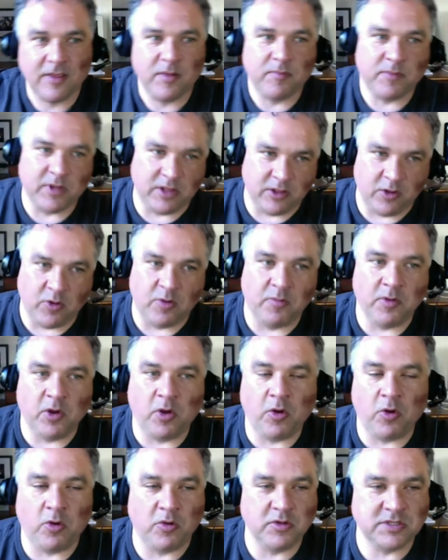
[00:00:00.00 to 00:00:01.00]
But lo and
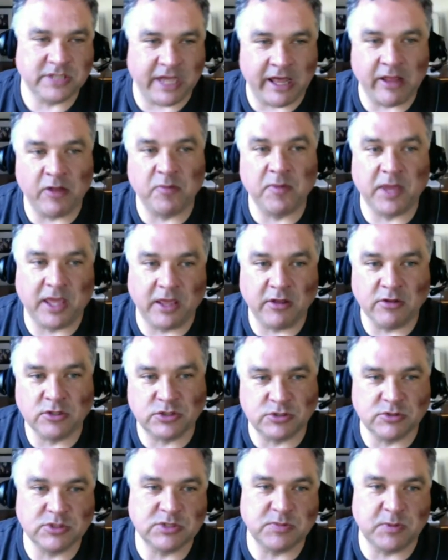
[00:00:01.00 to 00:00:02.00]
behold, Tyler McGill,
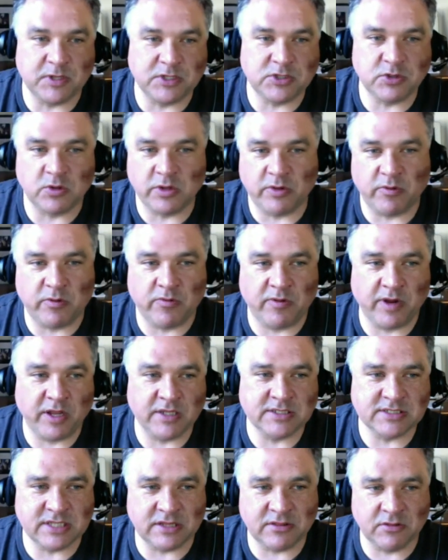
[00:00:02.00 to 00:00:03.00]
Drew Smith, Jolie
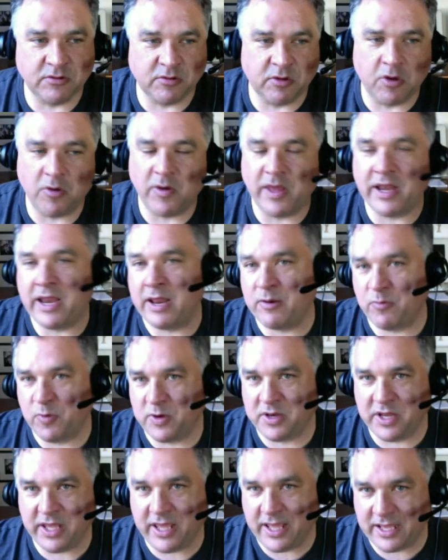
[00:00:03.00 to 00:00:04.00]
Rodriguez, Seth Lugo, and
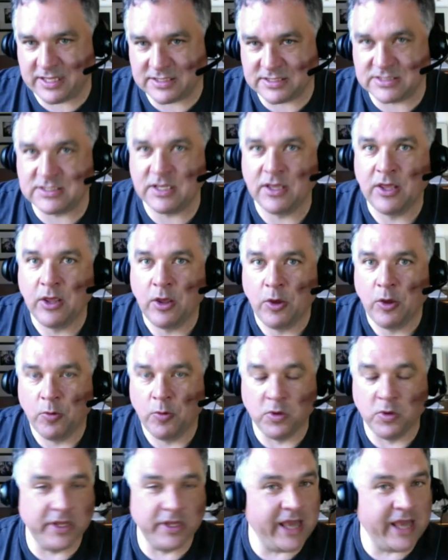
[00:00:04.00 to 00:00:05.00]
Edwin Diaz
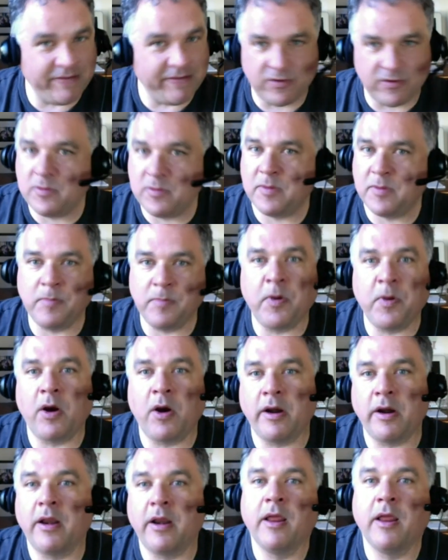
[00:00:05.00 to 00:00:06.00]
will inevitably be
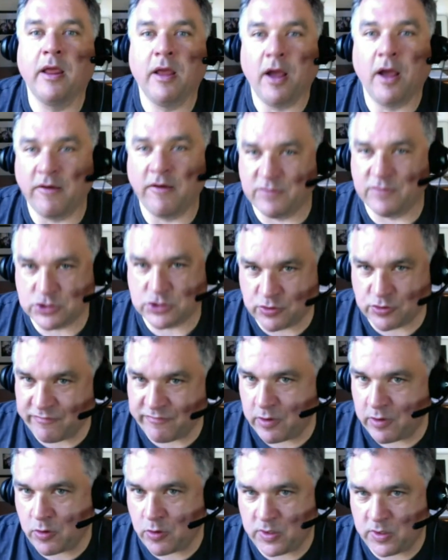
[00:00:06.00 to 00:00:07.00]
part of a
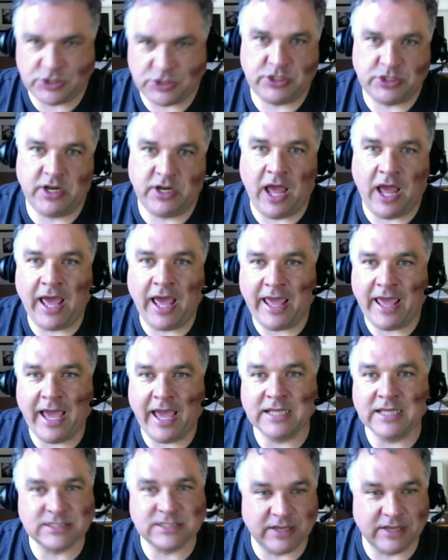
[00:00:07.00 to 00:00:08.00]
trivia question I
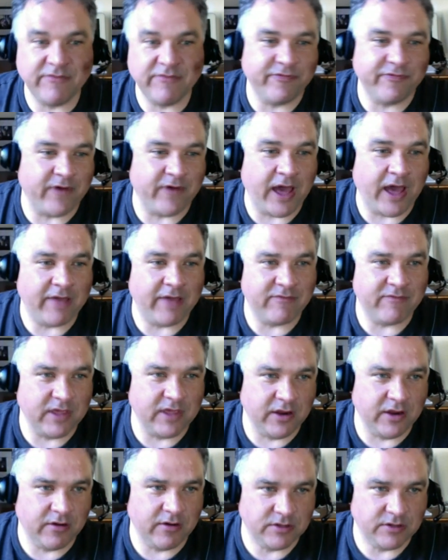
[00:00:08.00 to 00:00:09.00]
ask in 5
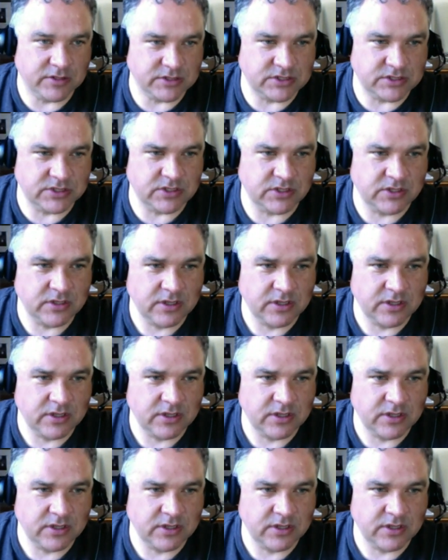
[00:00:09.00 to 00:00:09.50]
years.